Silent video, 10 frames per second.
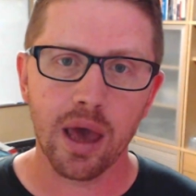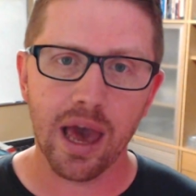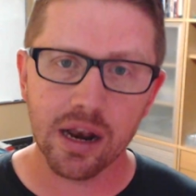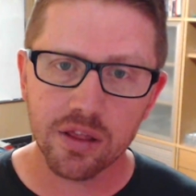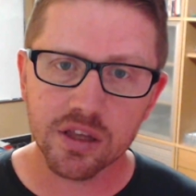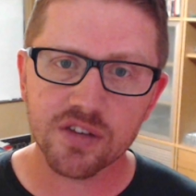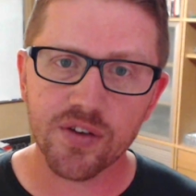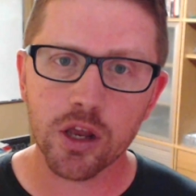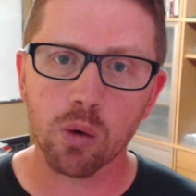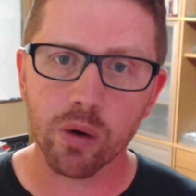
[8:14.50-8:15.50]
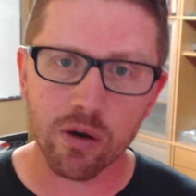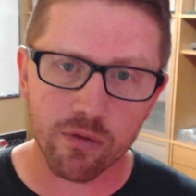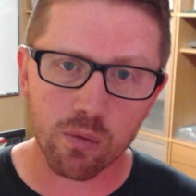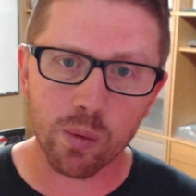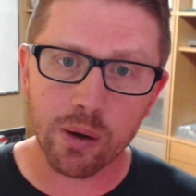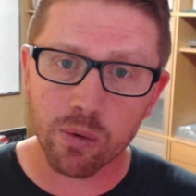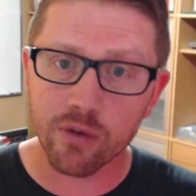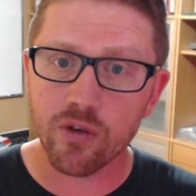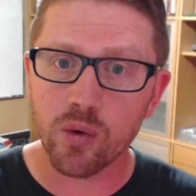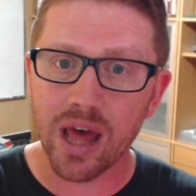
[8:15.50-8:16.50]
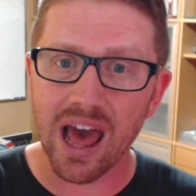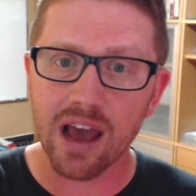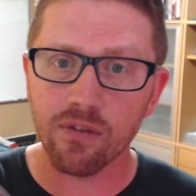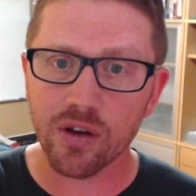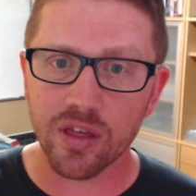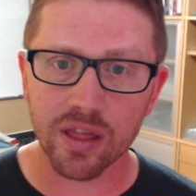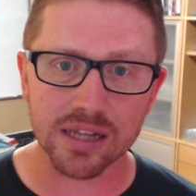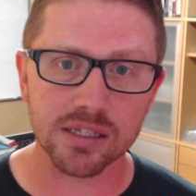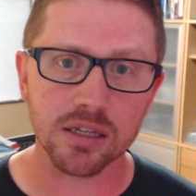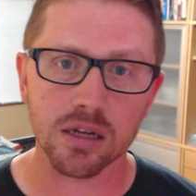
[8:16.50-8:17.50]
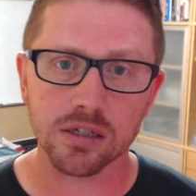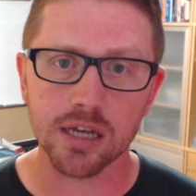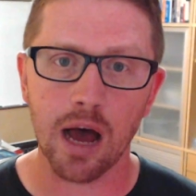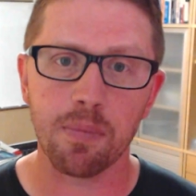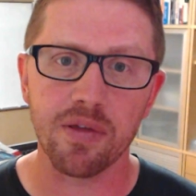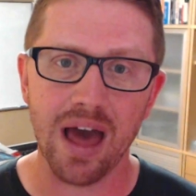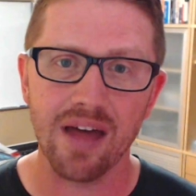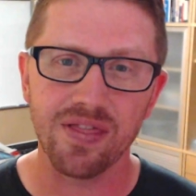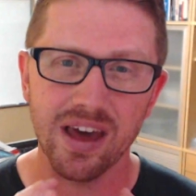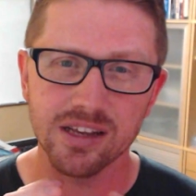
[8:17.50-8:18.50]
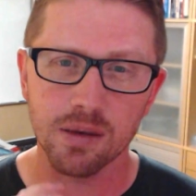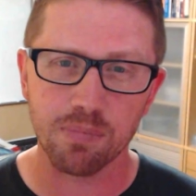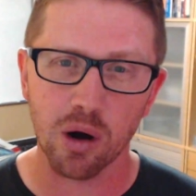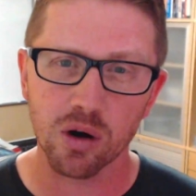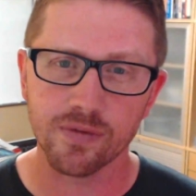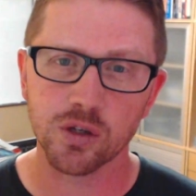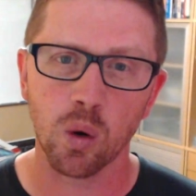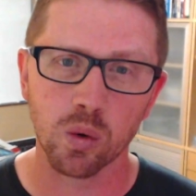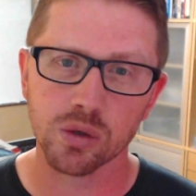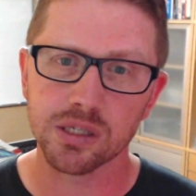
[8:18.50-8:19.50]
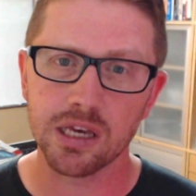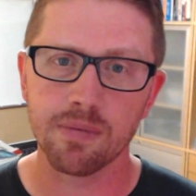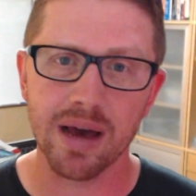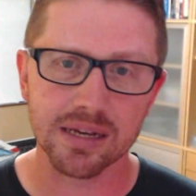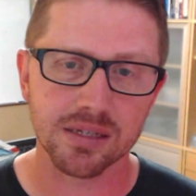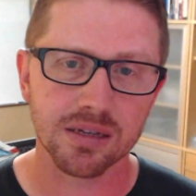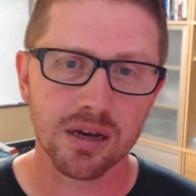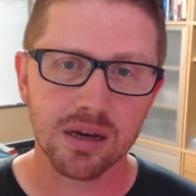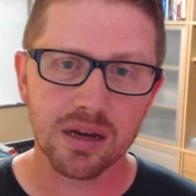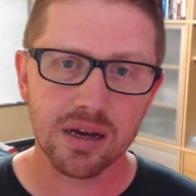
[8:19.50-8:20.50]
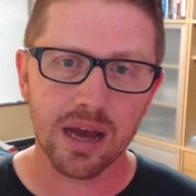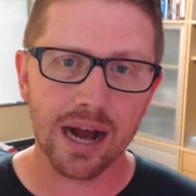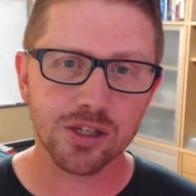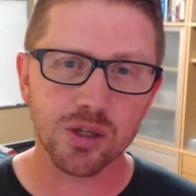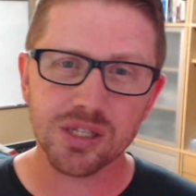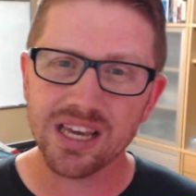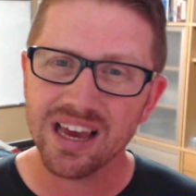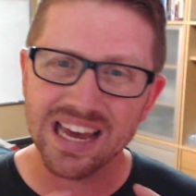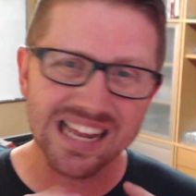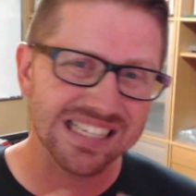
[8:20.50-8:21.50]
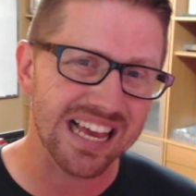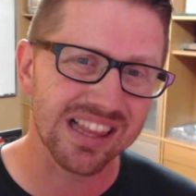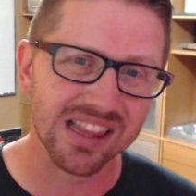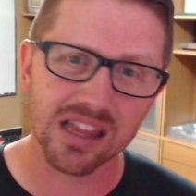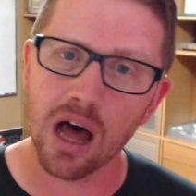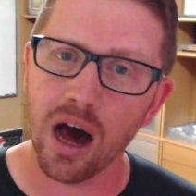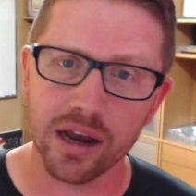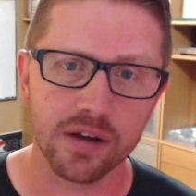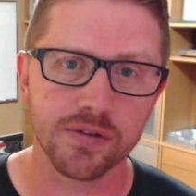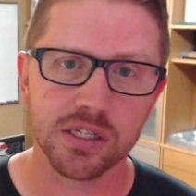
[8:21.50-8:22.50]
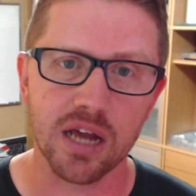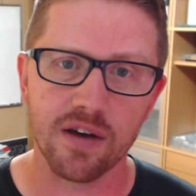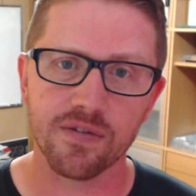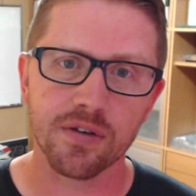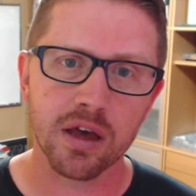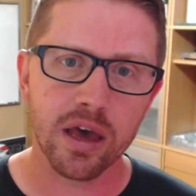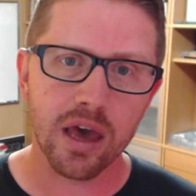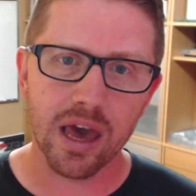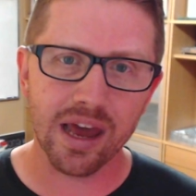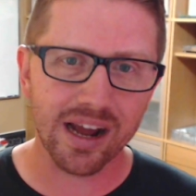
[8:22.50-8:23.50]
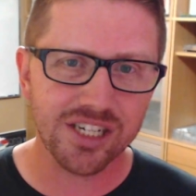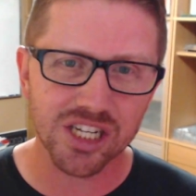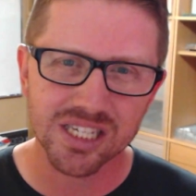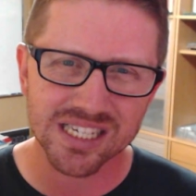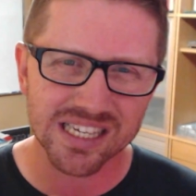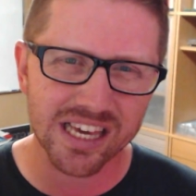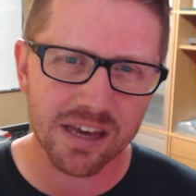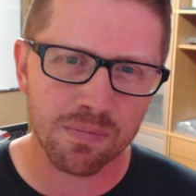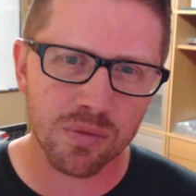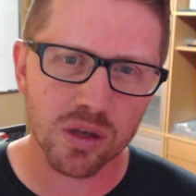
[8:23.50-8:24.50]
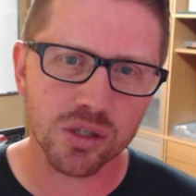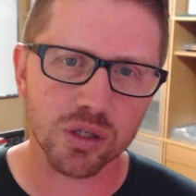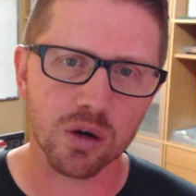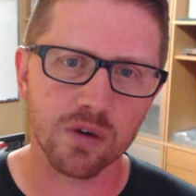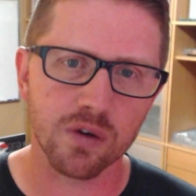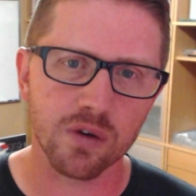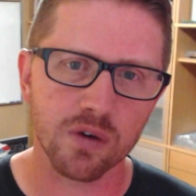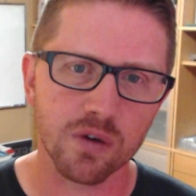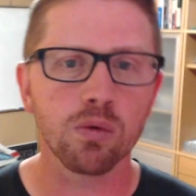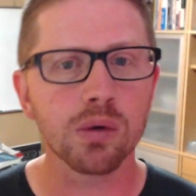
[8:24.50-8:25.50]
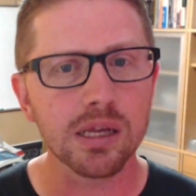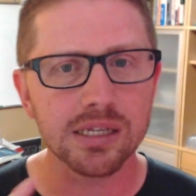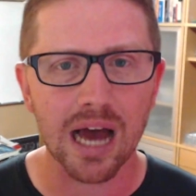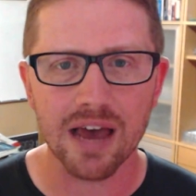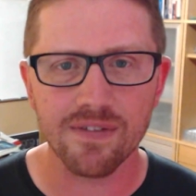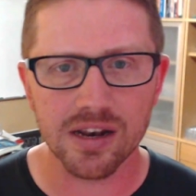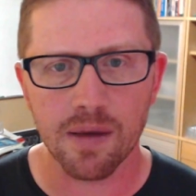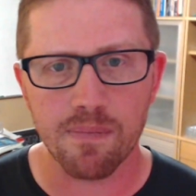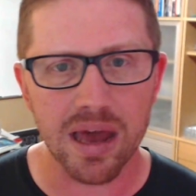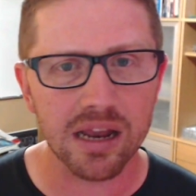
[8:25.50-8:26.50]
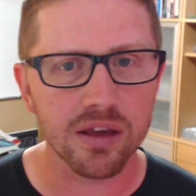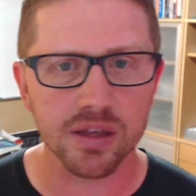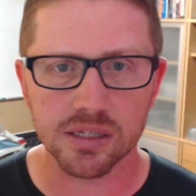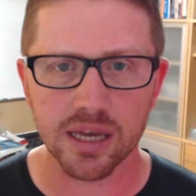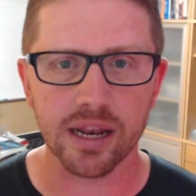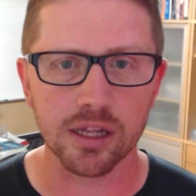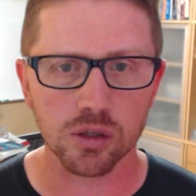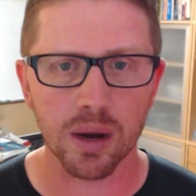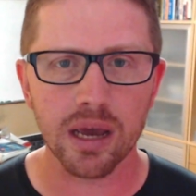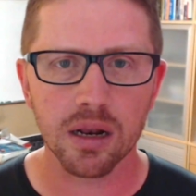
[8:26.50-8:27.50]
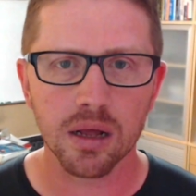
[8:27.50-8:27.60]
And in this video, we, we reviewed everything that sits on top of that, that is a part of Total CMS. As you see, it is a lot of stuff. And I just skimmed the surface. I didn't really dive into many of the settings, right?